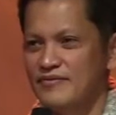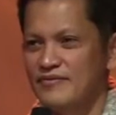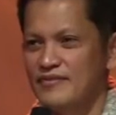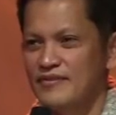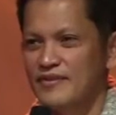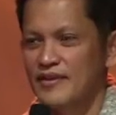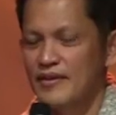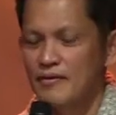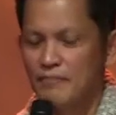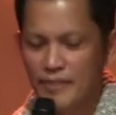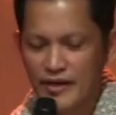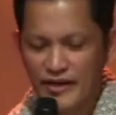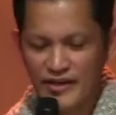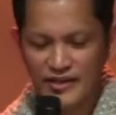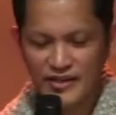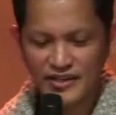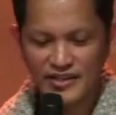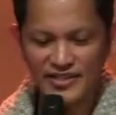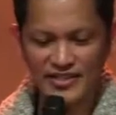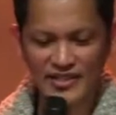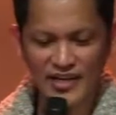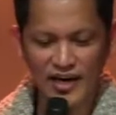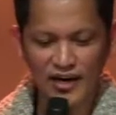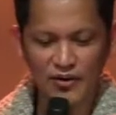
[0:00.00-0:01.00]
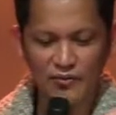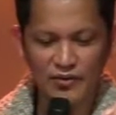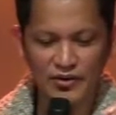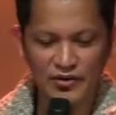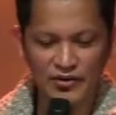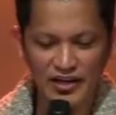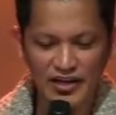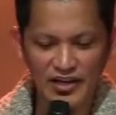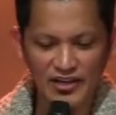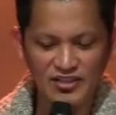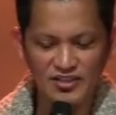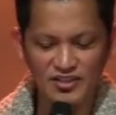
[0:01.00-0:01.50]
because our
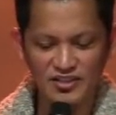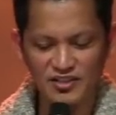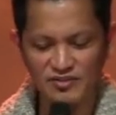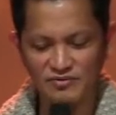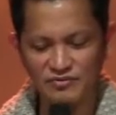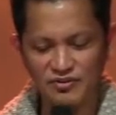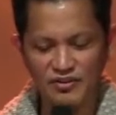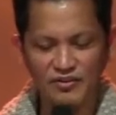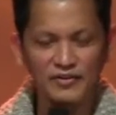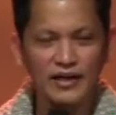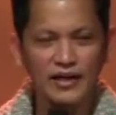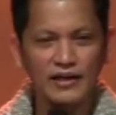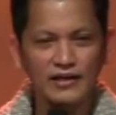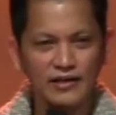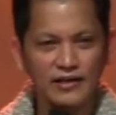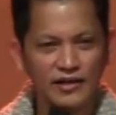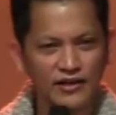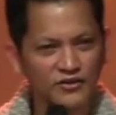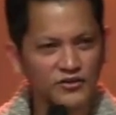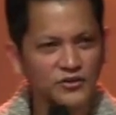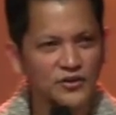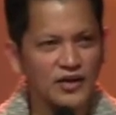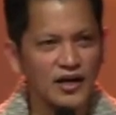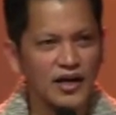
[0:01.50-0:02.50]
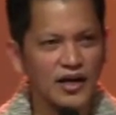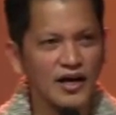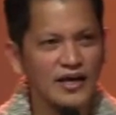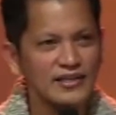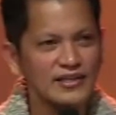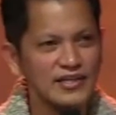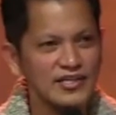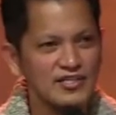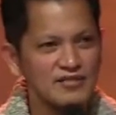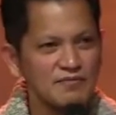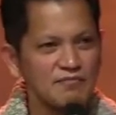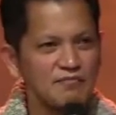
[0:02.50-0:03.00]
relationship of, uh, to God
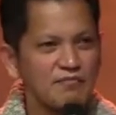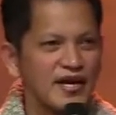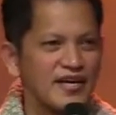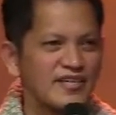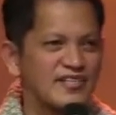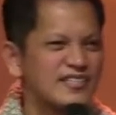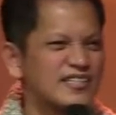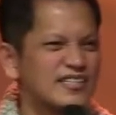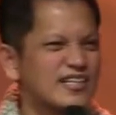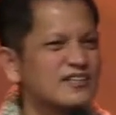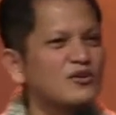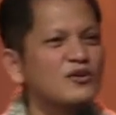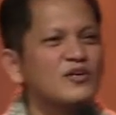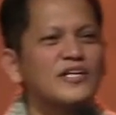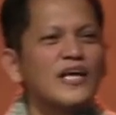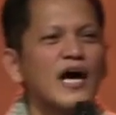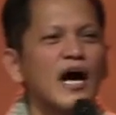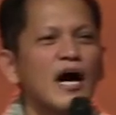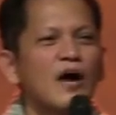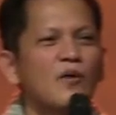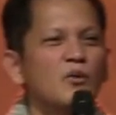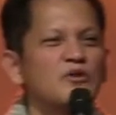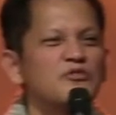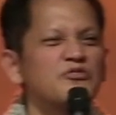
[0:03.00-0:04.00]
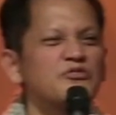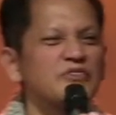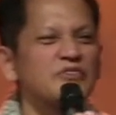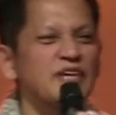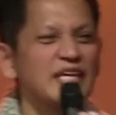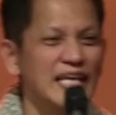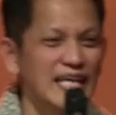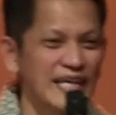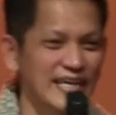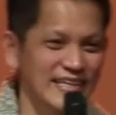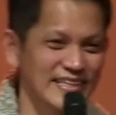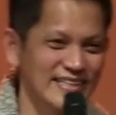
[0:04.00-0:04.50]
is based not on our
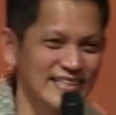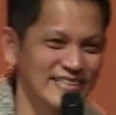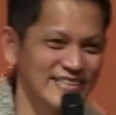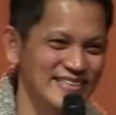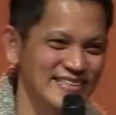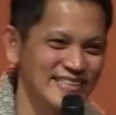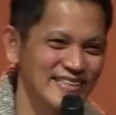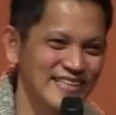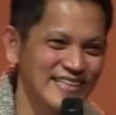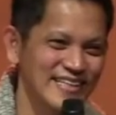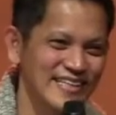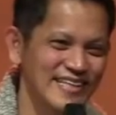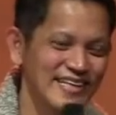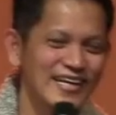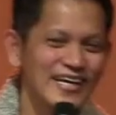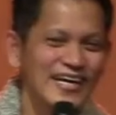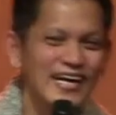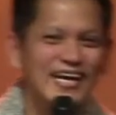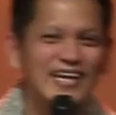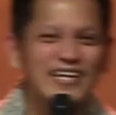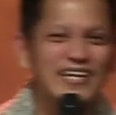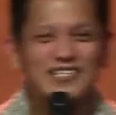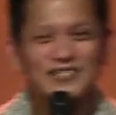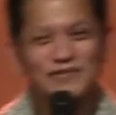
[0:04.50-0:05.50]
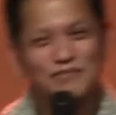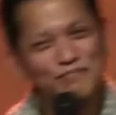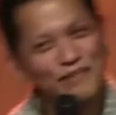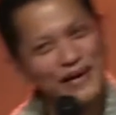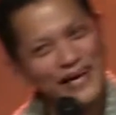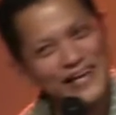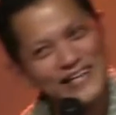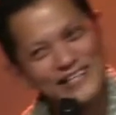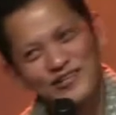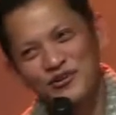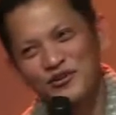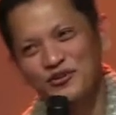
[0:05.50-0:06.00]
feelings it is
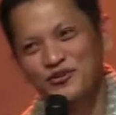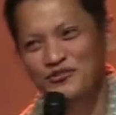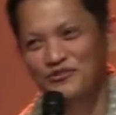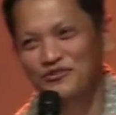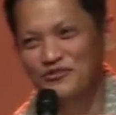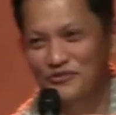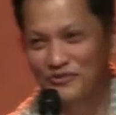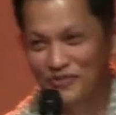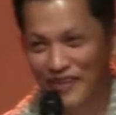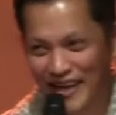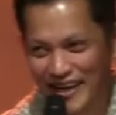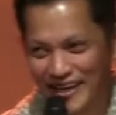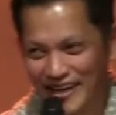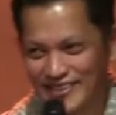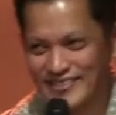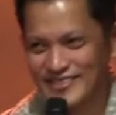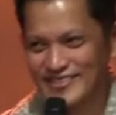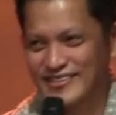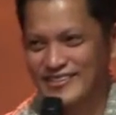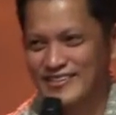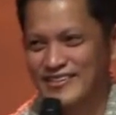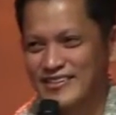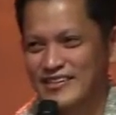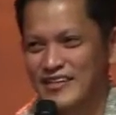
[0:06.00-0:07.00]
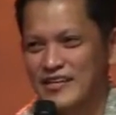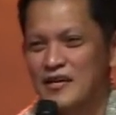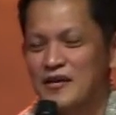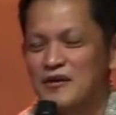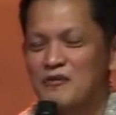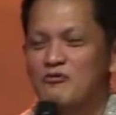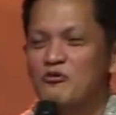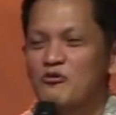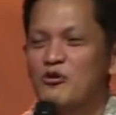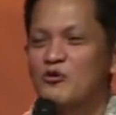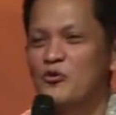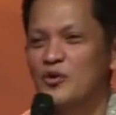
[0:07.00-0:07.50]
based on faith.
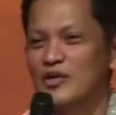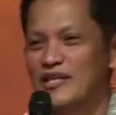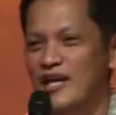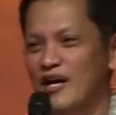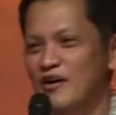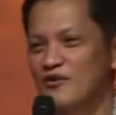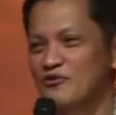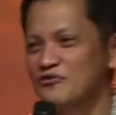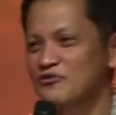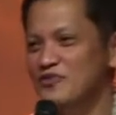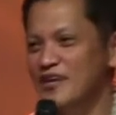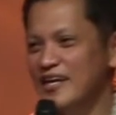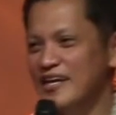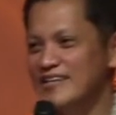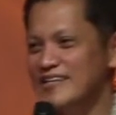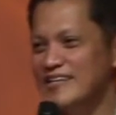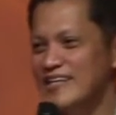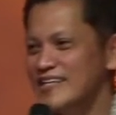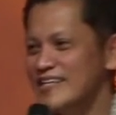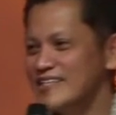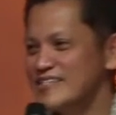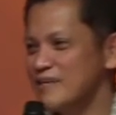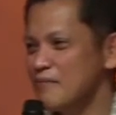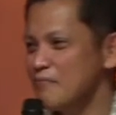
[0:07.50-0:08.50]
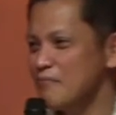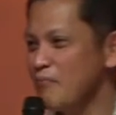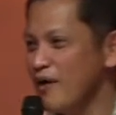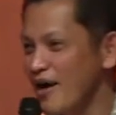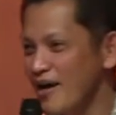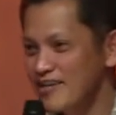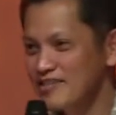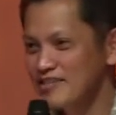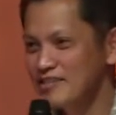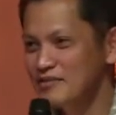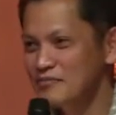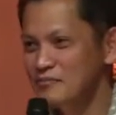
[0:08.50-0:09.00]
For without faith, it is
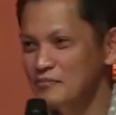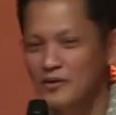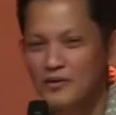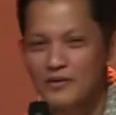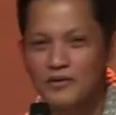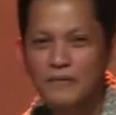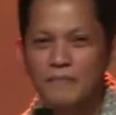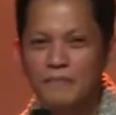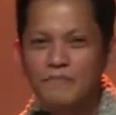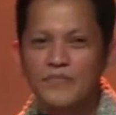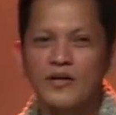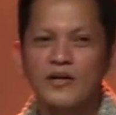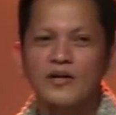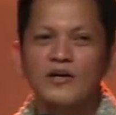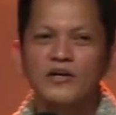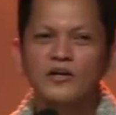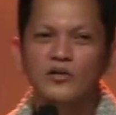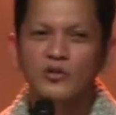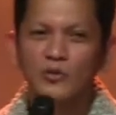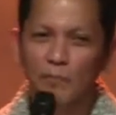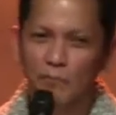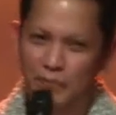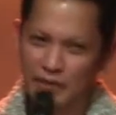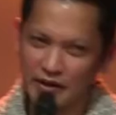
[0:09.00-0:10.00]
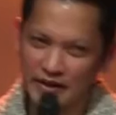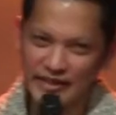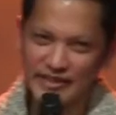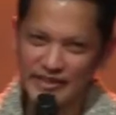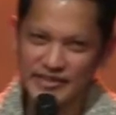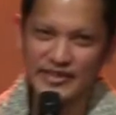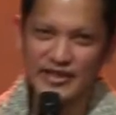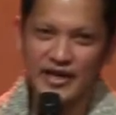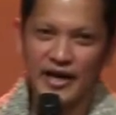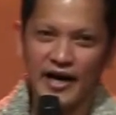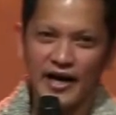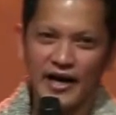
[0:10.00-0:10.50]
impossible to please
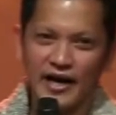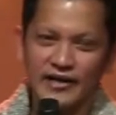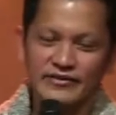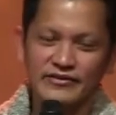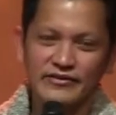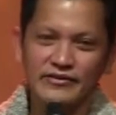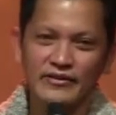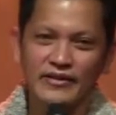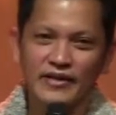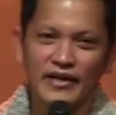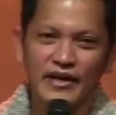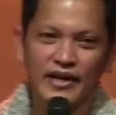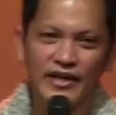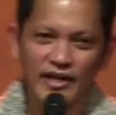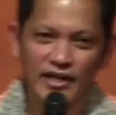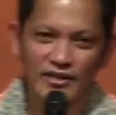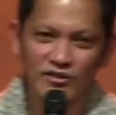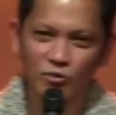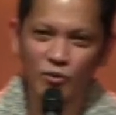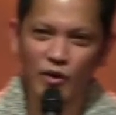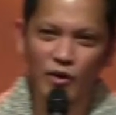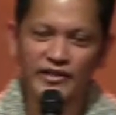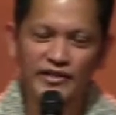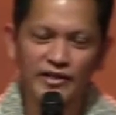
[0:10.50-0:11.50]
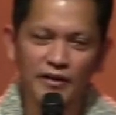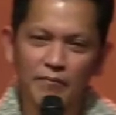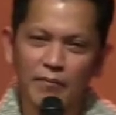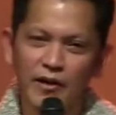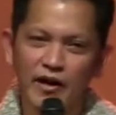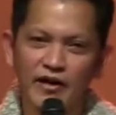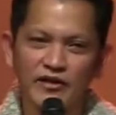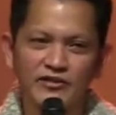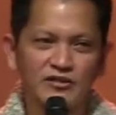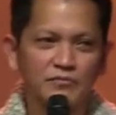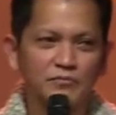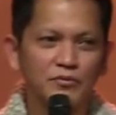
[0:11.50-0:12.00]
God. And that's why the
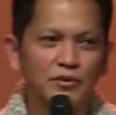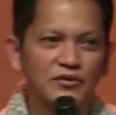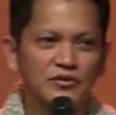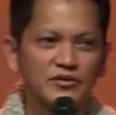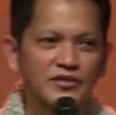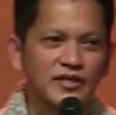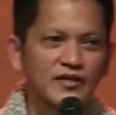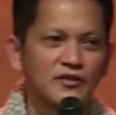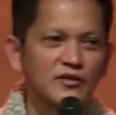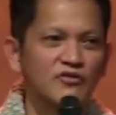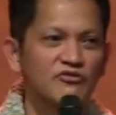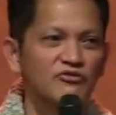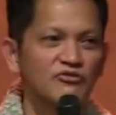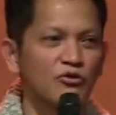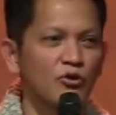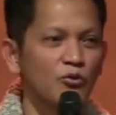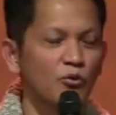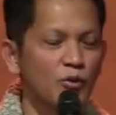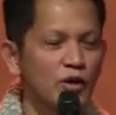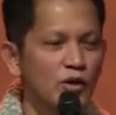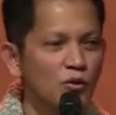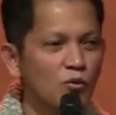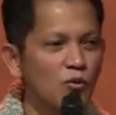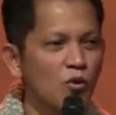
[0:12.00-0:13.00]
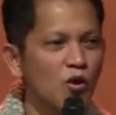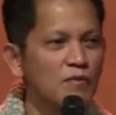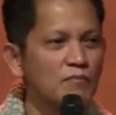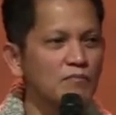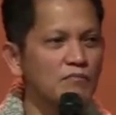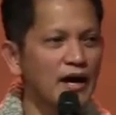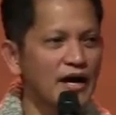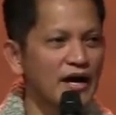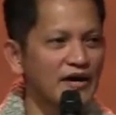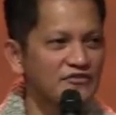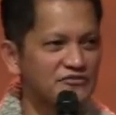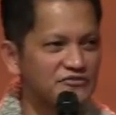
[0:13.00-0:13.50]
Apostle Paul said, For we walk
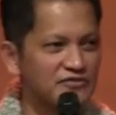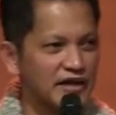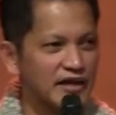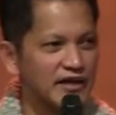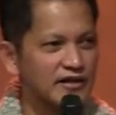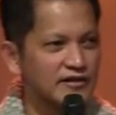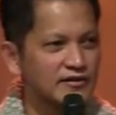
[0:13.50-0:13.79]
by faith,